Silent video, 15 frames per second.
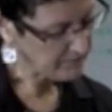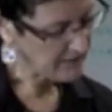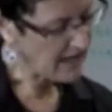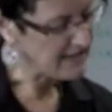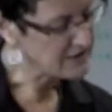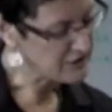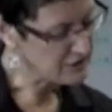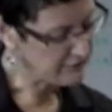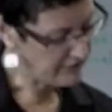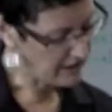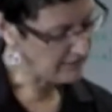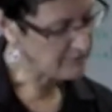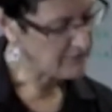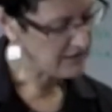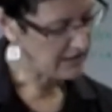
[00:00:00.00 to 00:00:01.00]

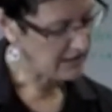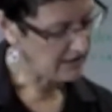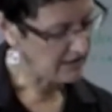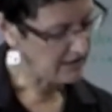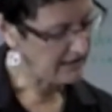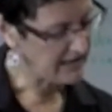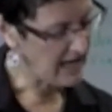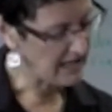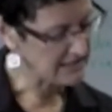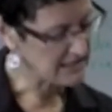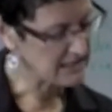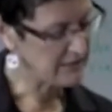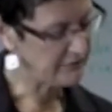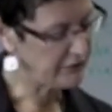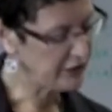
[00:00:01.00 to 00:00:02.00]
underdeveloped uh,
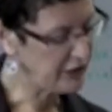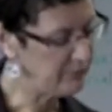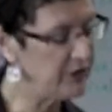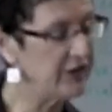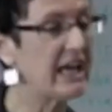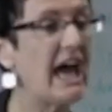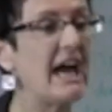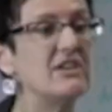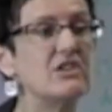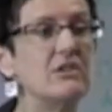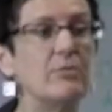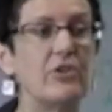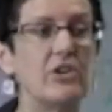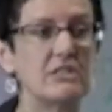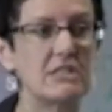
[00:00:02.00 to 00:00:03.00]
analysis of the communication
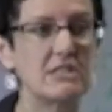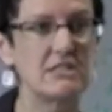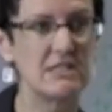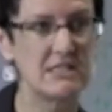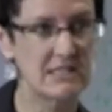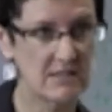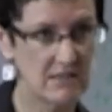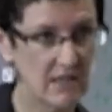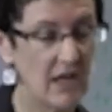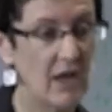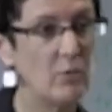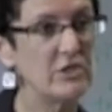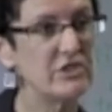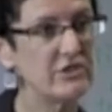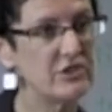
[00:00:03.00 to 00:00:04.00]
processes
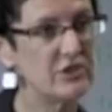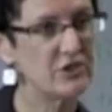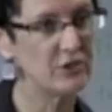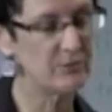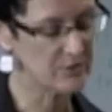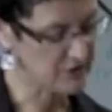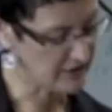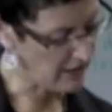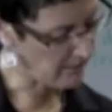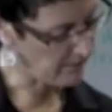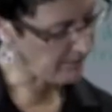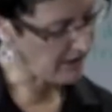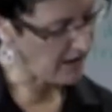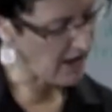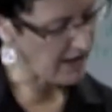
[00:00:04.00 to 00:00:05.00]
which are assumed to
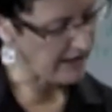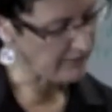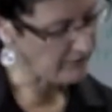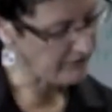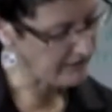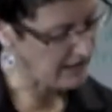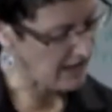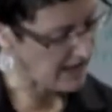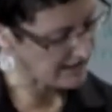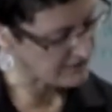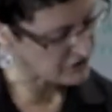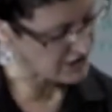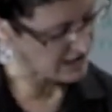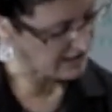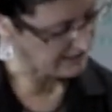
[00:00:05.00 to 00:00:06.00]
apply within
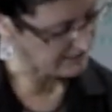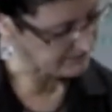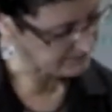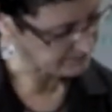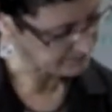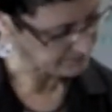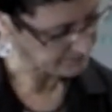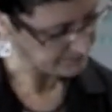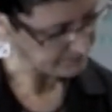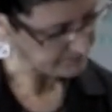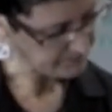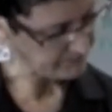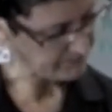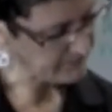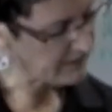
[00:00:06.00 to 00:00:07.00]
RJ.
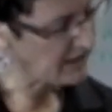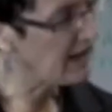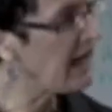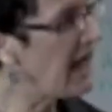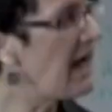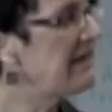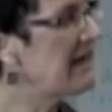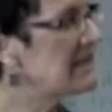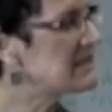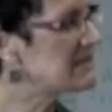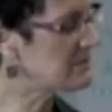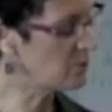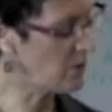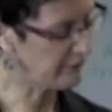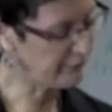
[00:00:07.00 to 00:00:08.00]
And
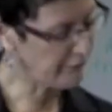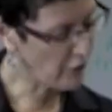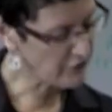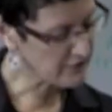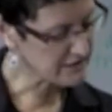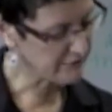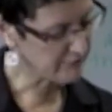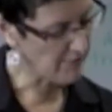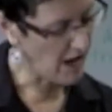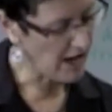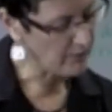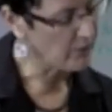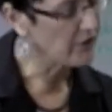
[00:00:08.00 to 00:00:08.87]
that's one focus of my